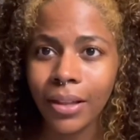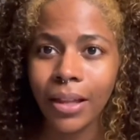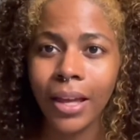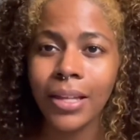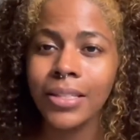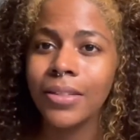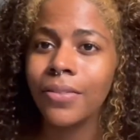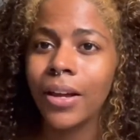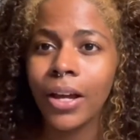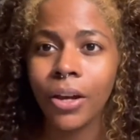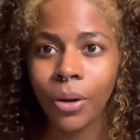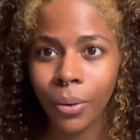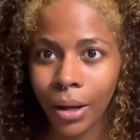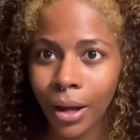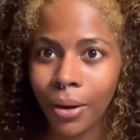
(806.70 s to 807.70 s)
as if I
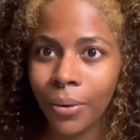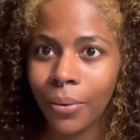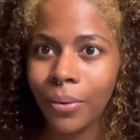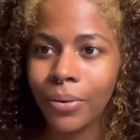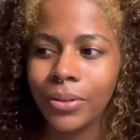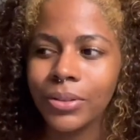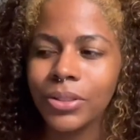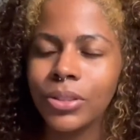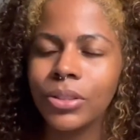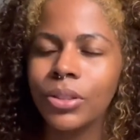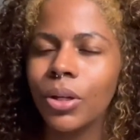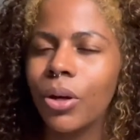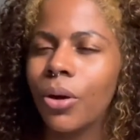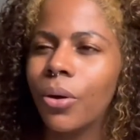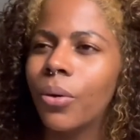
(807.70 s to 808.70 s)
go out.
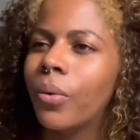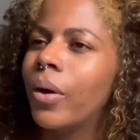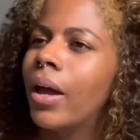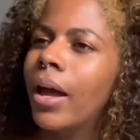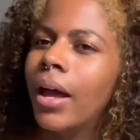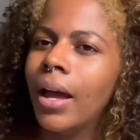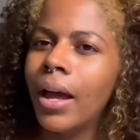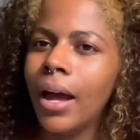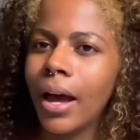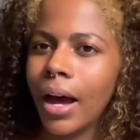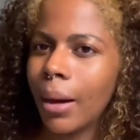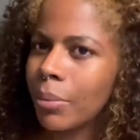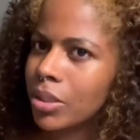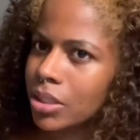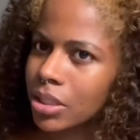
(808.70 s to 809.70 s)
So
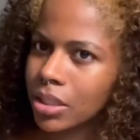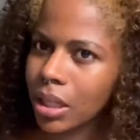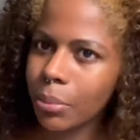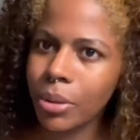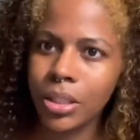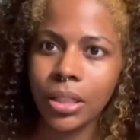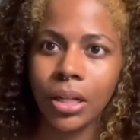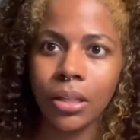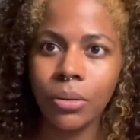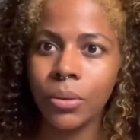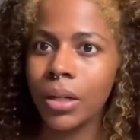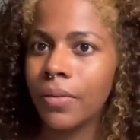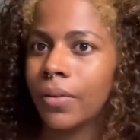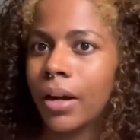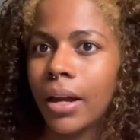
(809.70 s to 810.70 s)
I'm gonna just like put together
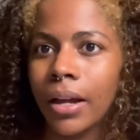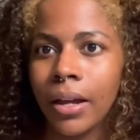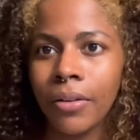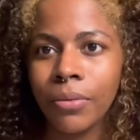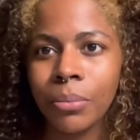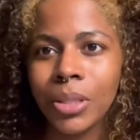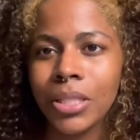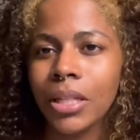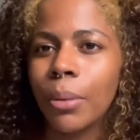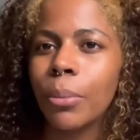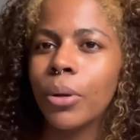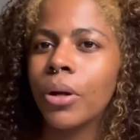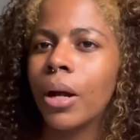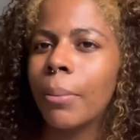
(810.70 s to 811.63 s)
whatever I have from the summer.